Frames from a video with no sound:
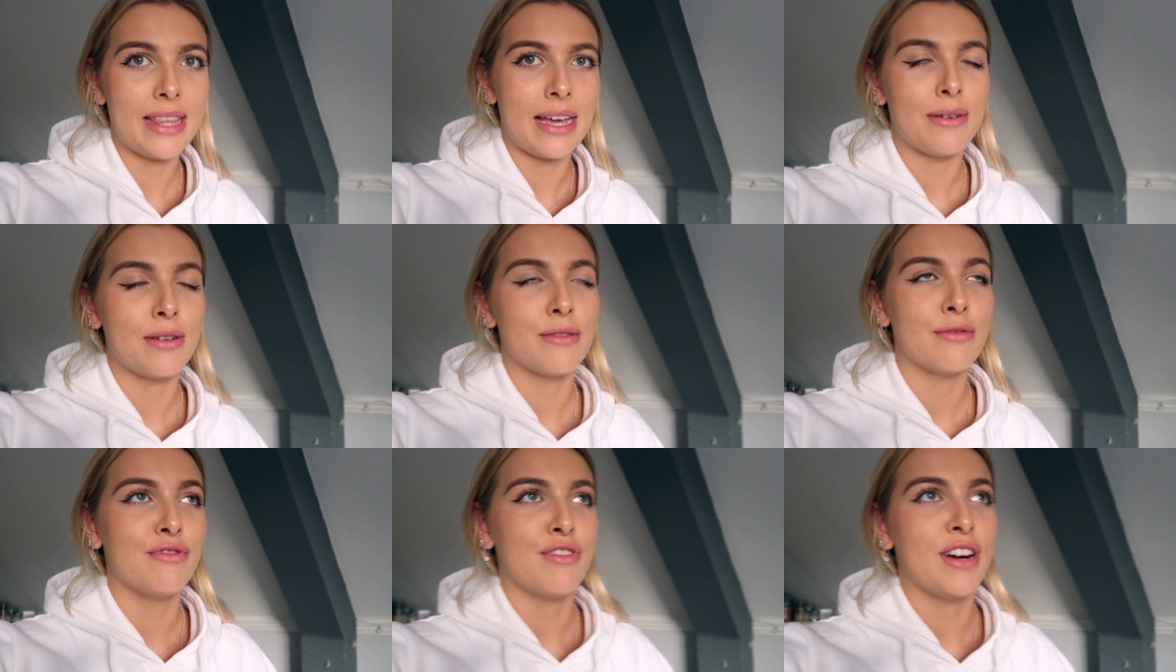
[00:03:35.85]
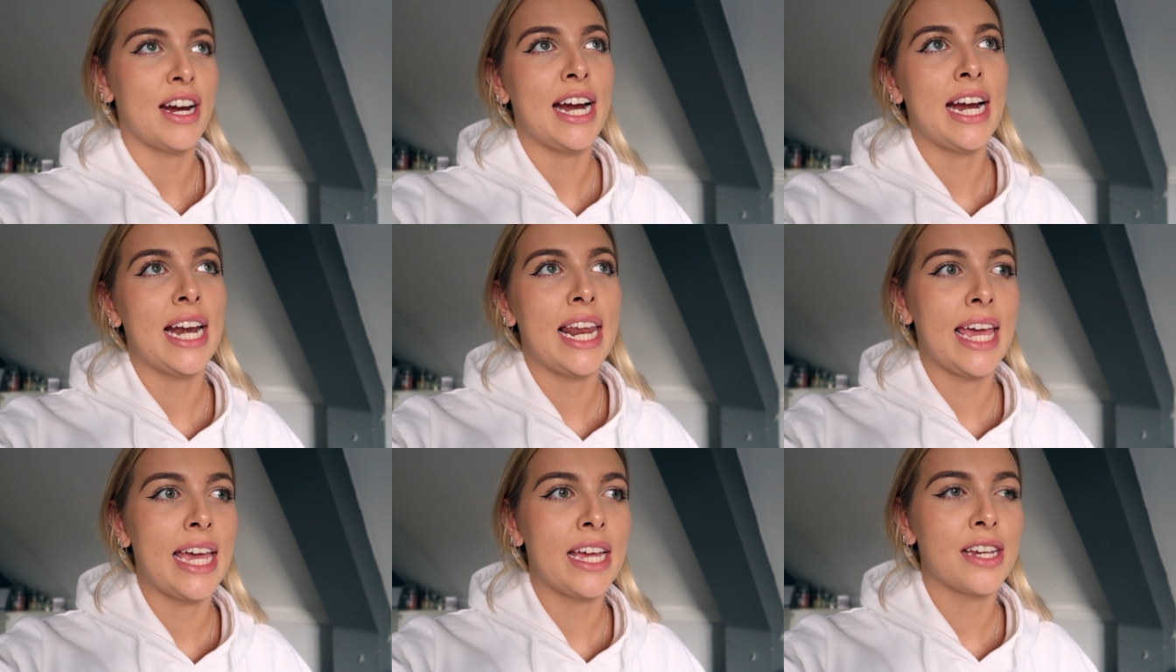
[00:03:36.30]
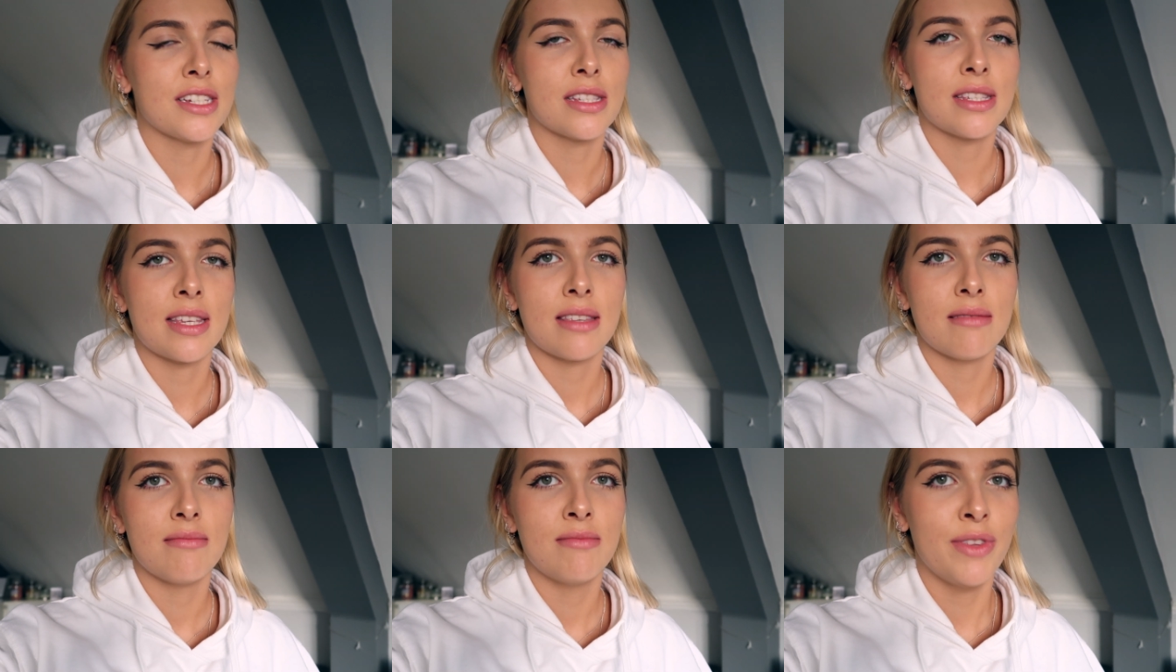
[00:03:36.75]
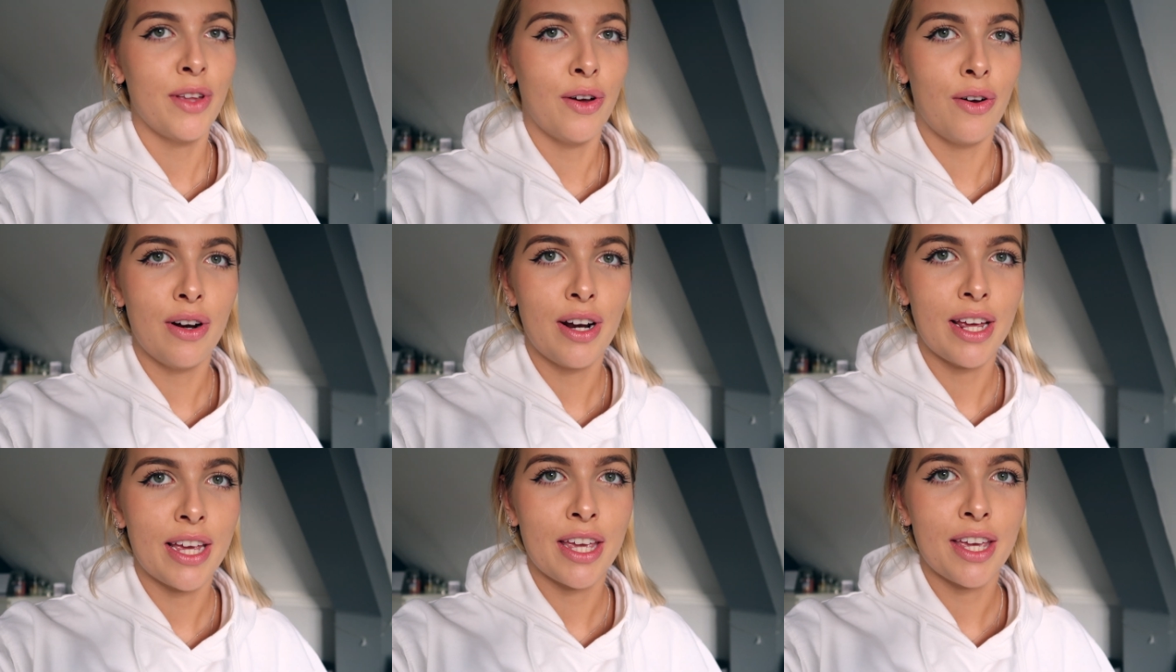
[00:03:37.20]
They were really just
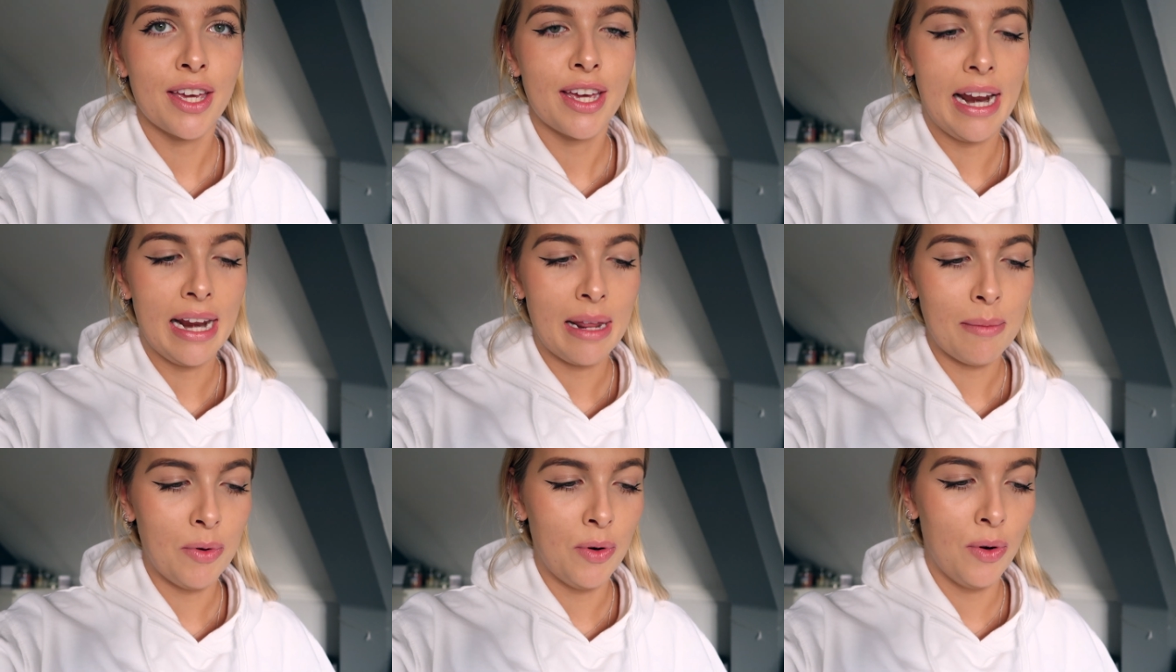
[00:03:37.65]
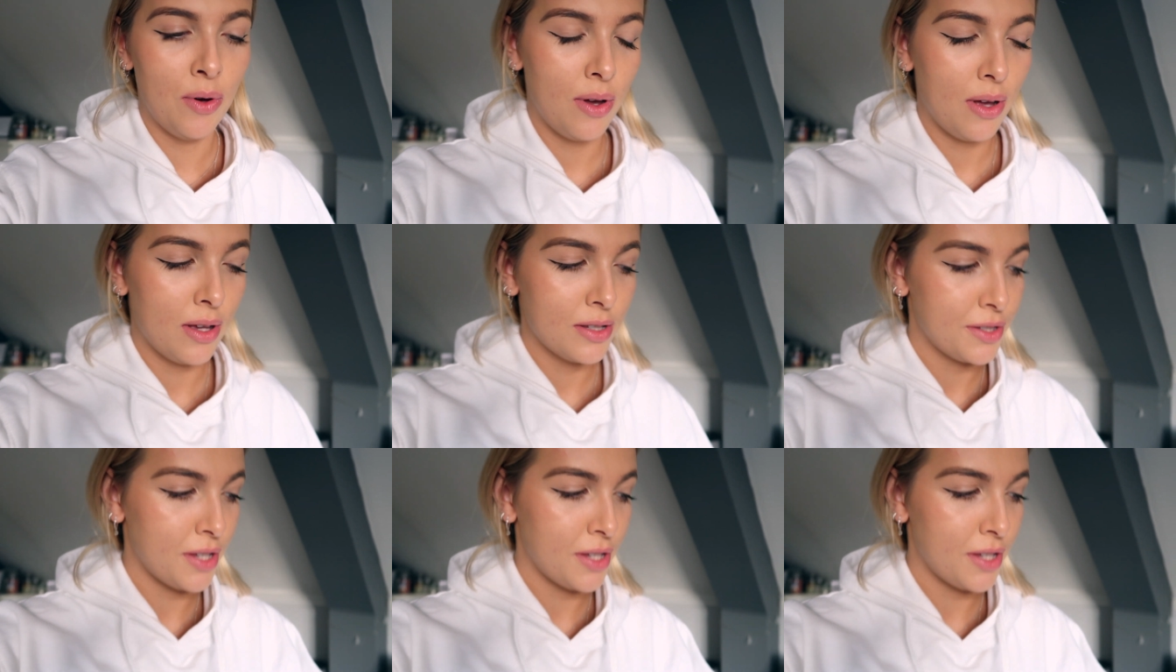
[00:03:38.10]
not looking good anymore.